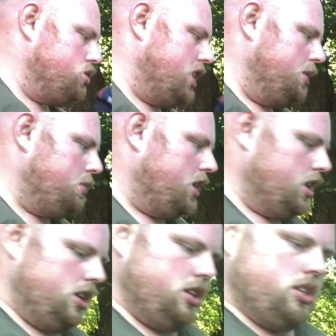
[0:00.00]
keep a
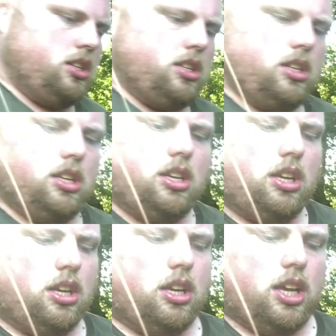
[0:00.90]

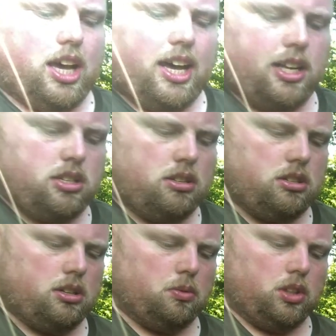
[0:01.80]
hat,
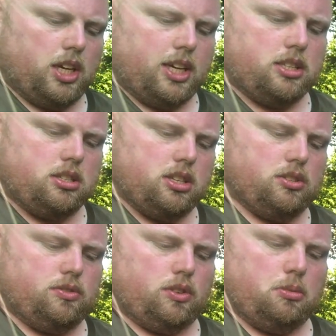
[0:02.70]
a woolly hat. This
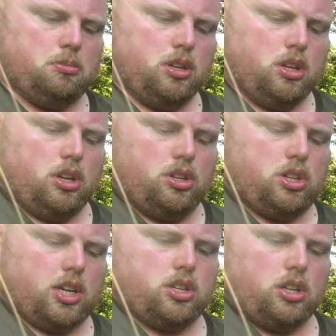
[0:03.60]
is from
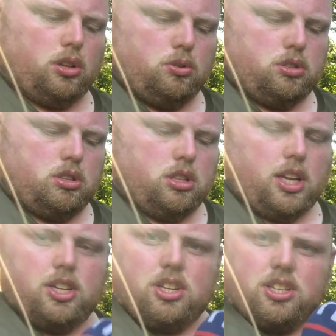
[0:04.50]
Traction Clothing.
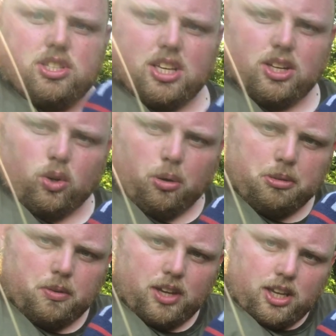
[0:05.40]
As you can see, I
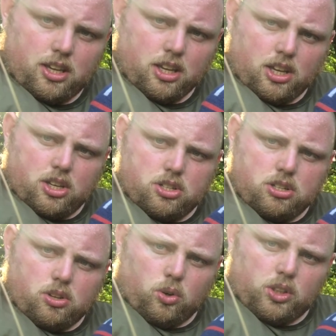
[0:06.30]
normally wear
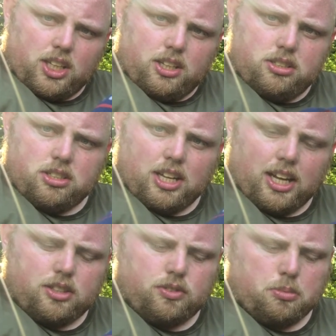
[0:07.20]
hoodies and
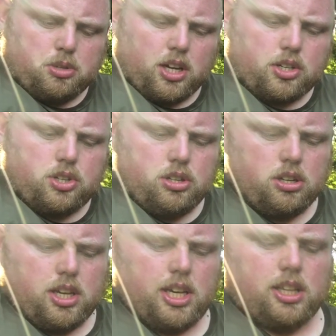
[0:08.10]
hats from Traction.
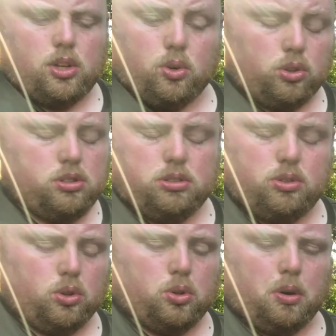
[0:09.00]
They're good
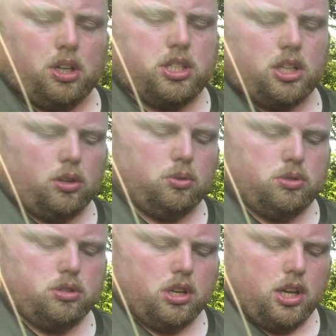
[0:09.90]
quality clothes,
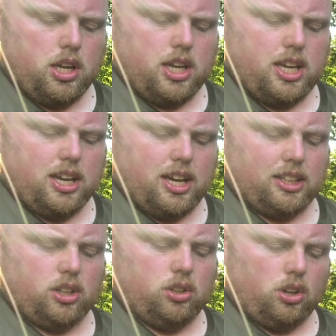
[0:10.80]

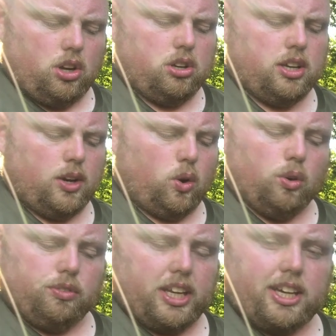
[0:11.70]
and they're not
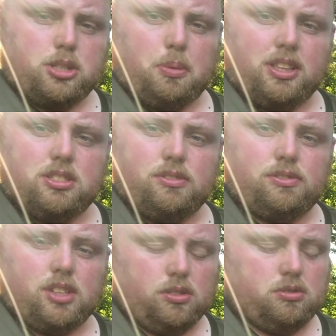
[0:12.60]
overly expensive.
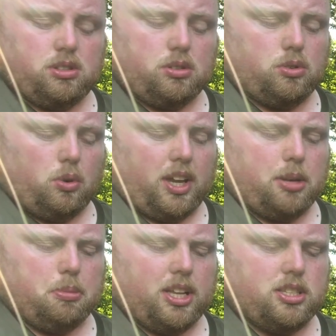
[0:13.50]
They're quite
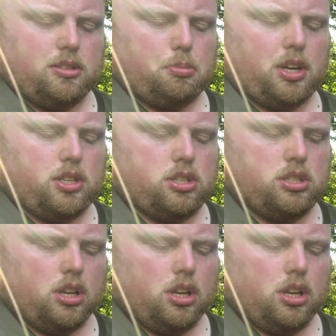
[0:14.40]
competitive prices,